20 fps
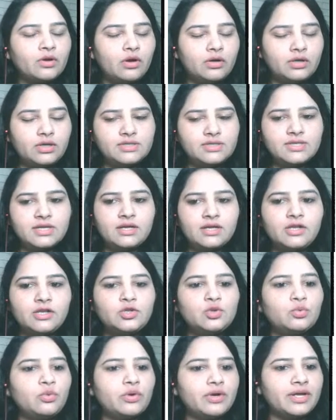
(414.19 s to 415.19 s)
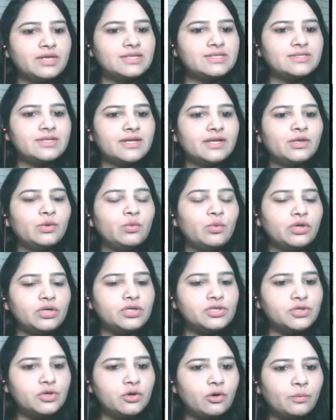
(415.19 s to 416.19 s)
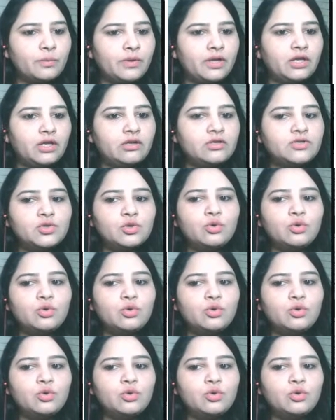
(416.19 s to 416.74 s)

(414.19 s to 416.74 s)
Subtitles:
or disagree, to what extent, what is your opinion.